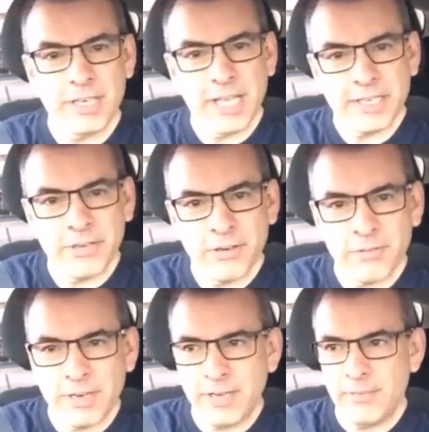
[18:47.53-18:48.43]
Now, how do
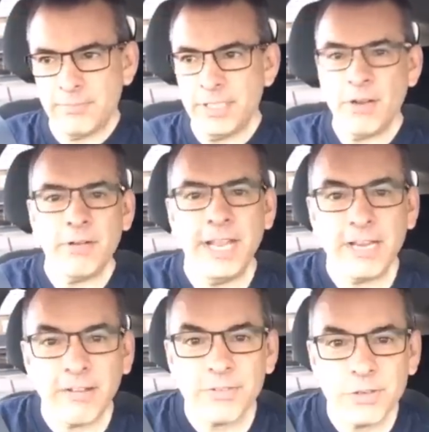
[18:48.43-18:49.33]
you not get hurt around
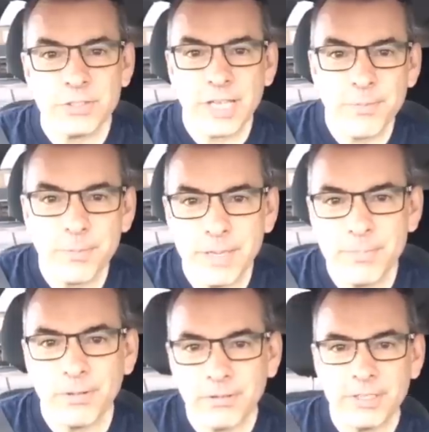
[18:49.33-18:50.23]
them? You don't hang around
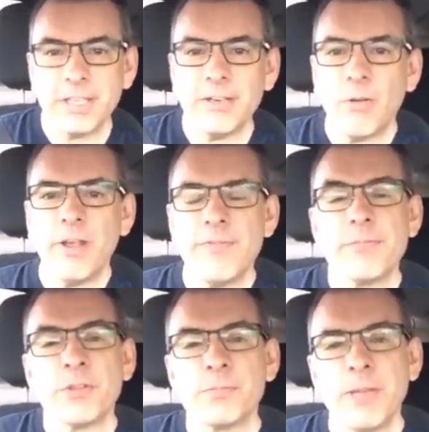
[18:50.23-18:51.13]
those type of people.
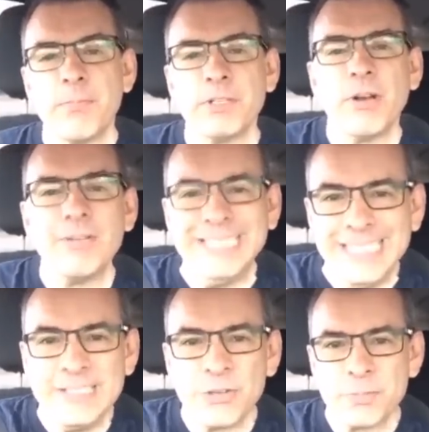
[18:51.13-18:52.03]
You get away from those
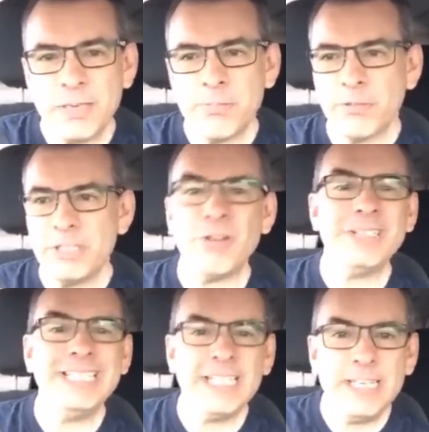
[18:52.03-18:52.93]
people. You don't need
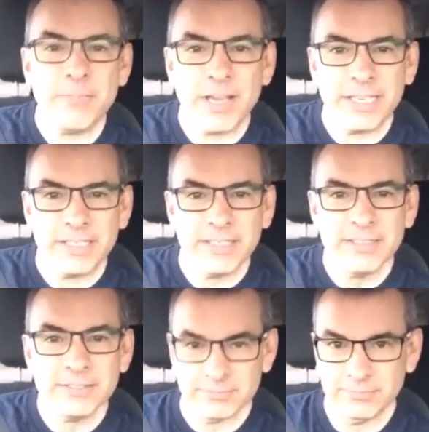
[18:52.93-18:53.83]
those people. You don't need
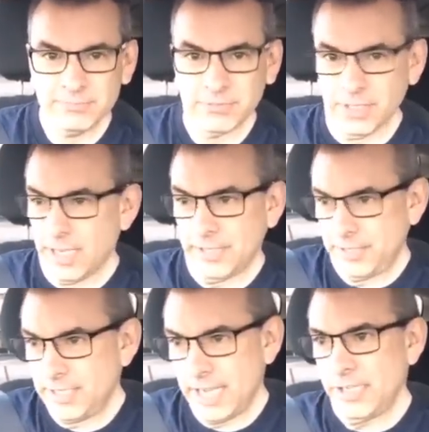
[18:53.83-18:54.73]
anybody.
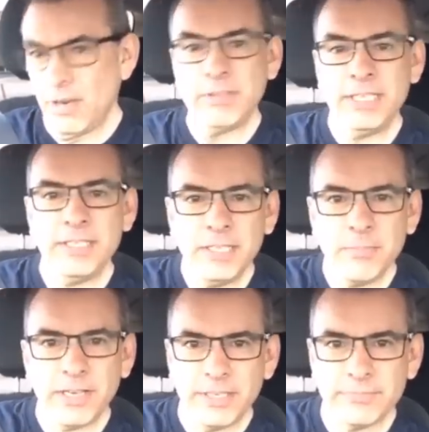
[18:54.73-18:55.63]
I said
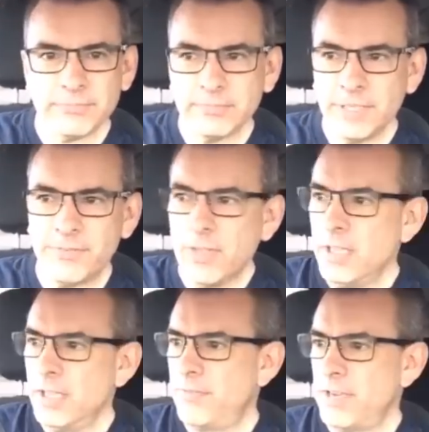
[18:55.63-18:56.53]
that. You don't need
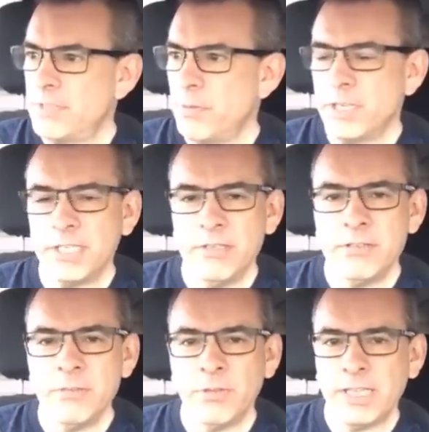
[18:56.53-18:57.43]
anybody. If
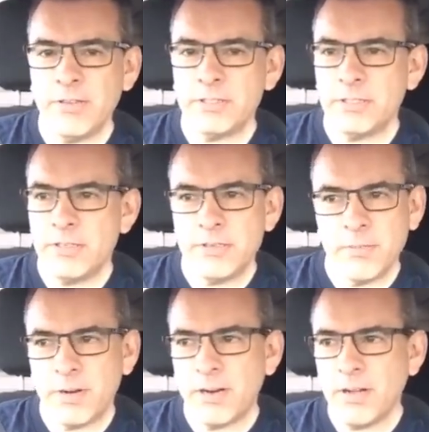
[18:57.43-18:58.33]
Facebook and YouTube
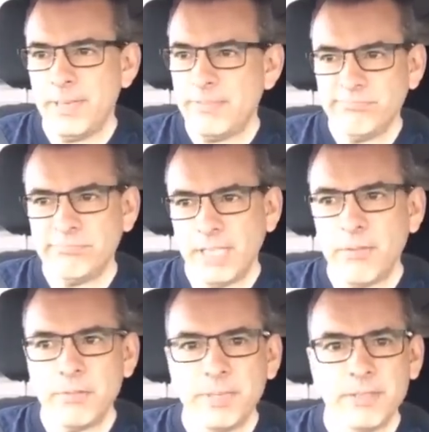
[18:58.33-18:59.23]
went down tomorrow,
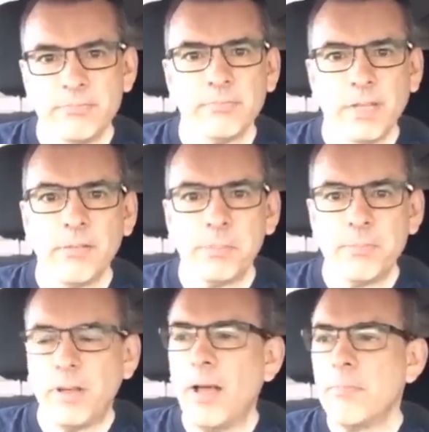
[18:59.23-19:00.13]
I mean, that would
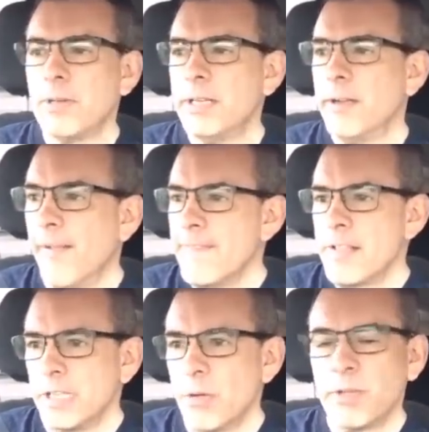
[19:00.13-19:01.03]
be
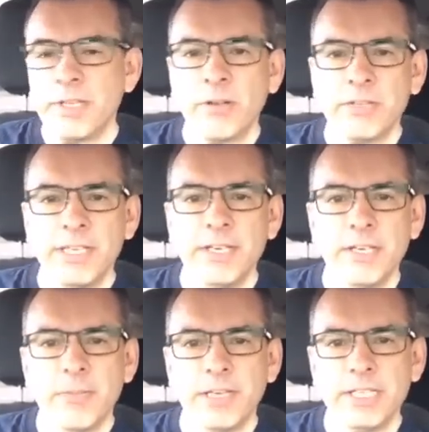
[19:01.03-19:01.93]
bum. But you
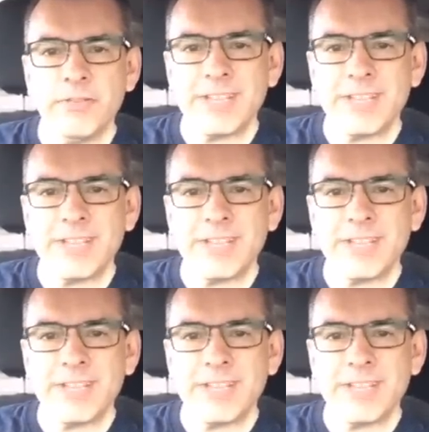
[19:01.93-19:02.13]
really don't